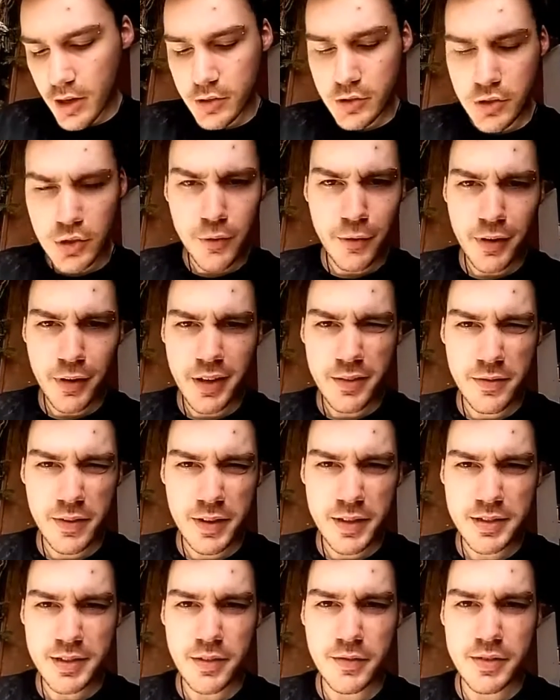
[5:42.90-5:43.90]
do forgive
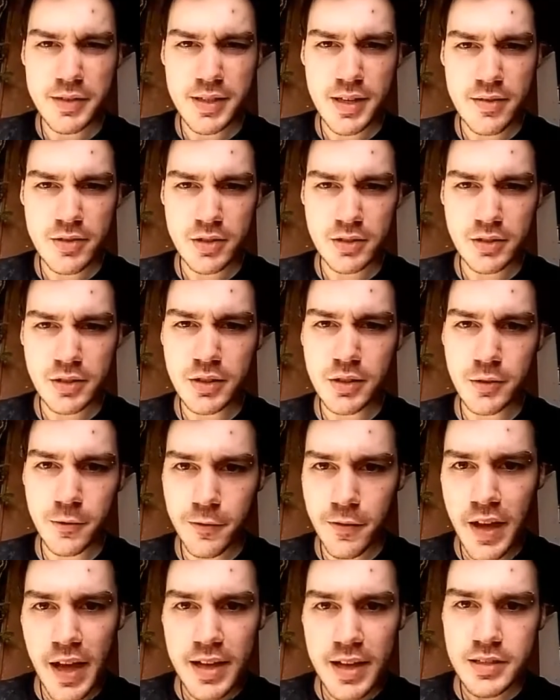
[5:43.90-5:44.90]
this if it sounds a little
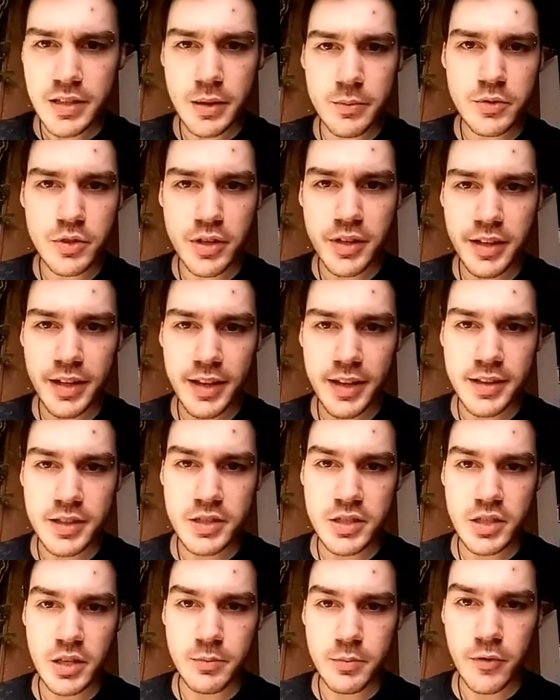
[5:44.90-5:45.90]
fast. I'm trying to get this
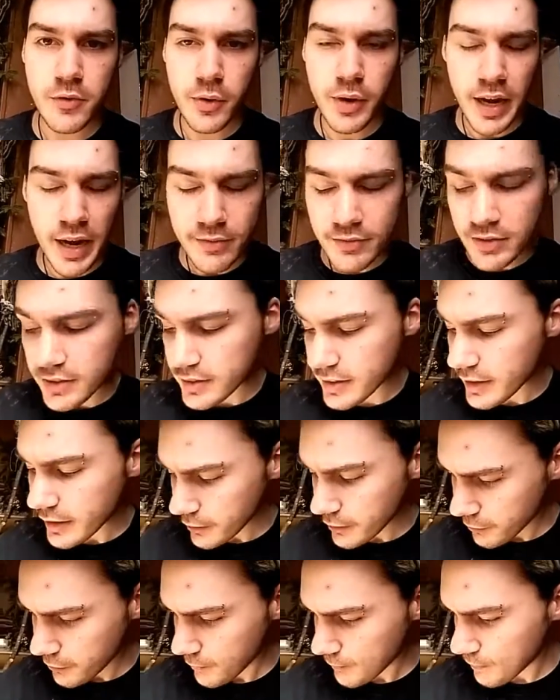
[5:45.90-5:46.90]
done before I have to
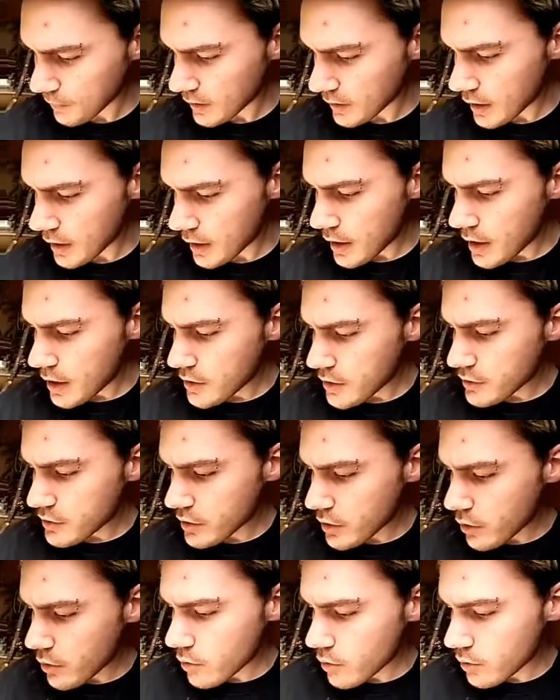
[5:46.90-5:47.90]
leave.
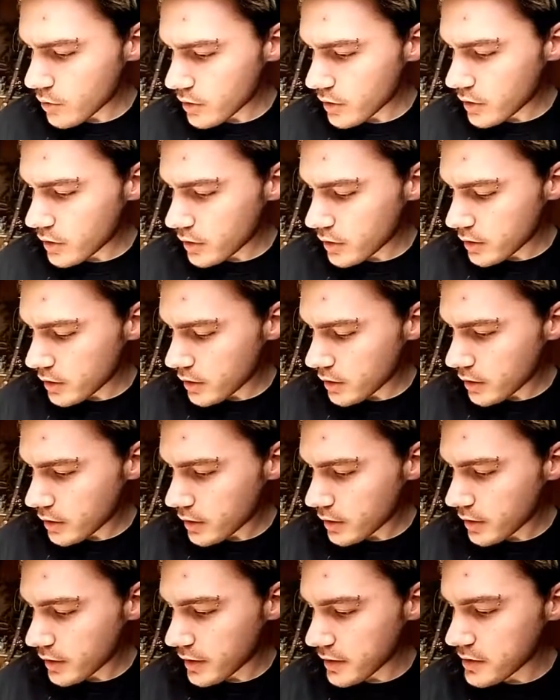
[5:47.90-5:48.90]
So,
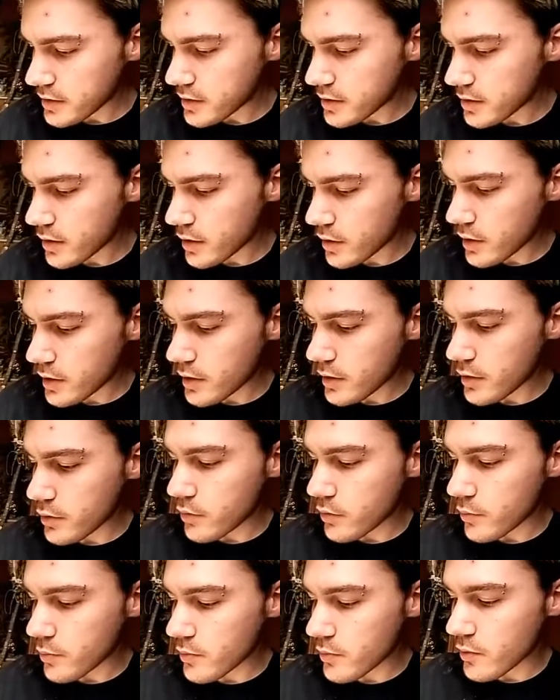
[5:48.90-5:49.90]
this
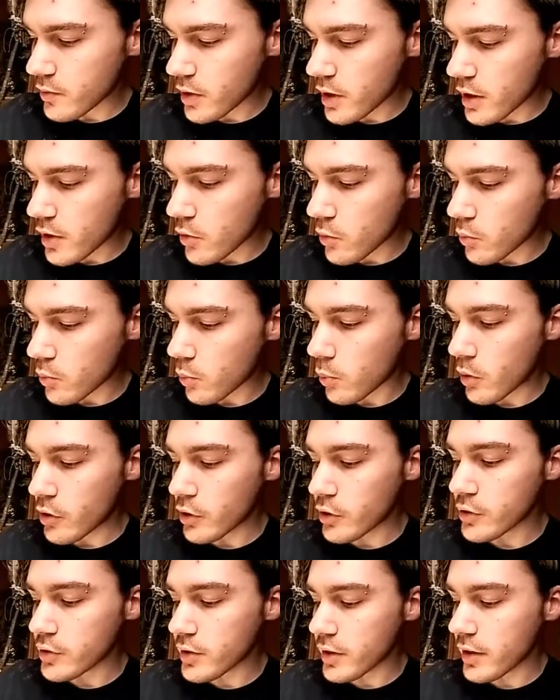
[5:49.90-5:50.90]

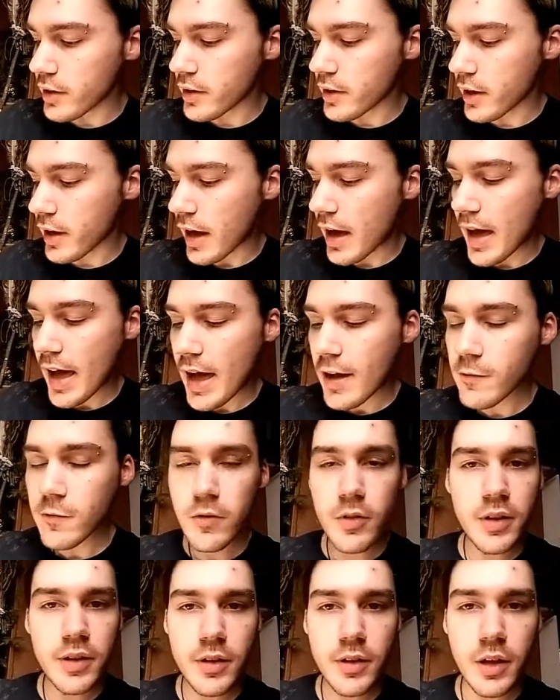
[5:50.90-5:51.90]
word, I have
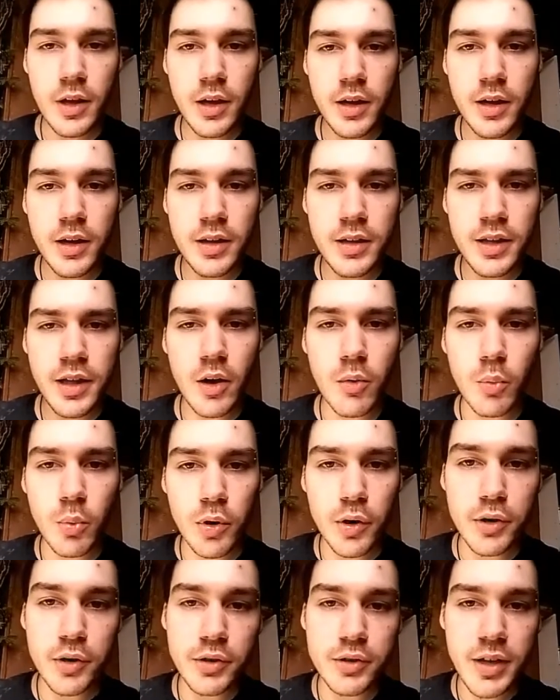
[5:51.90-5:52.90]
a
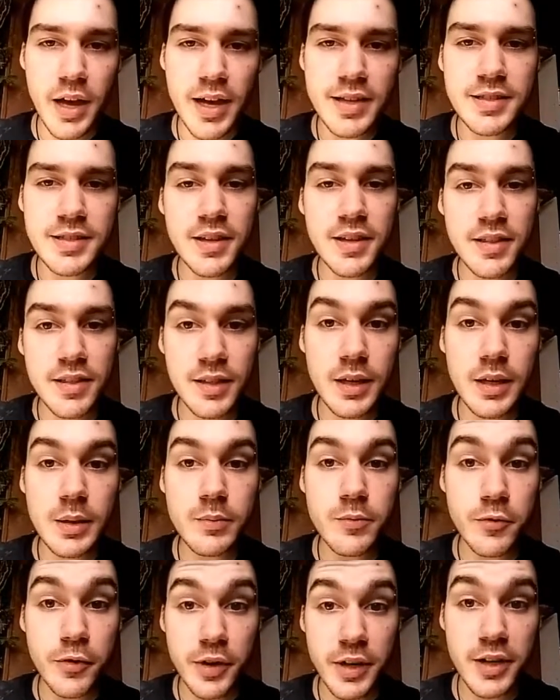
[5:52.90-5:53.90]
word as a theme
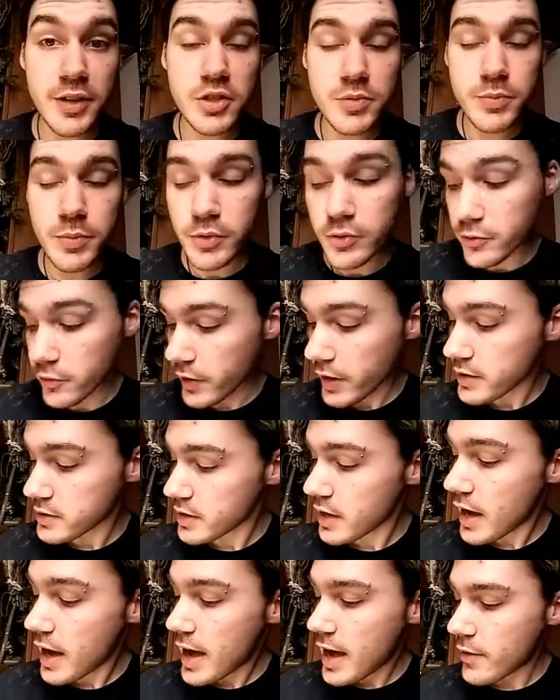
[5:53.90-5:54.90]
for each moon phase,
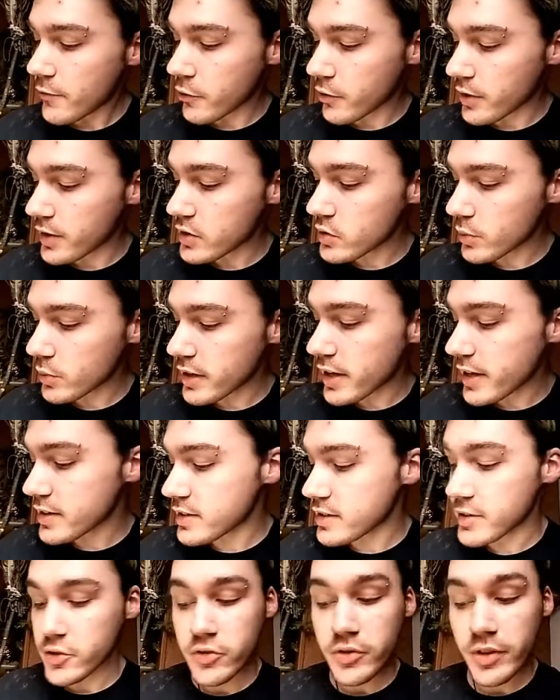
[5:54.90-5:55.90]
and for this one,
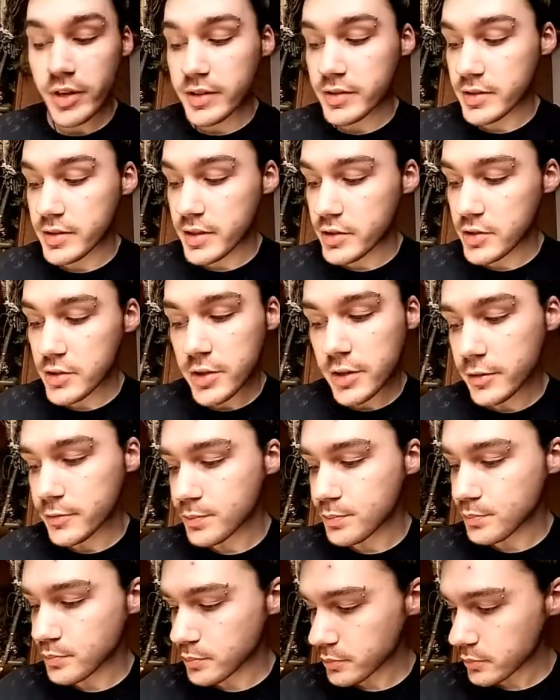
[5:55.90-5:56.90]
it's transition.
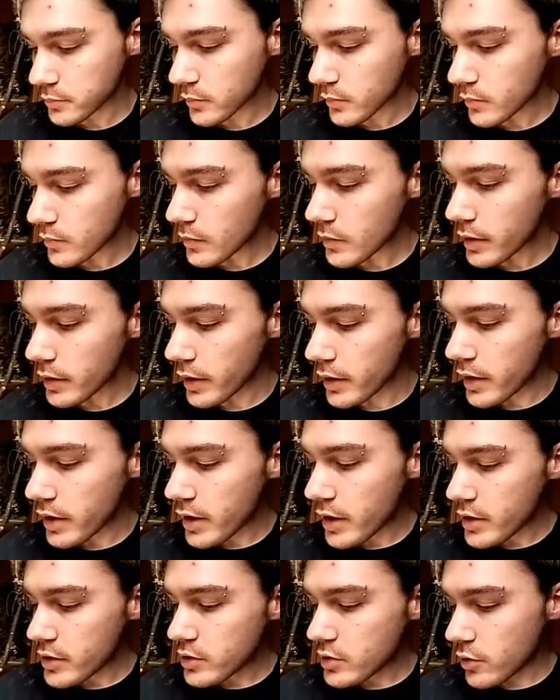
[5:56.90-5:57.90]

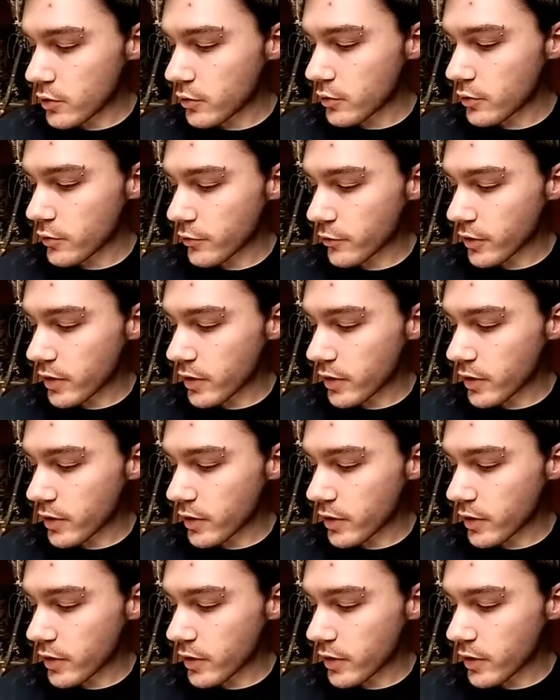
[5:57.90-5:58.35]
So,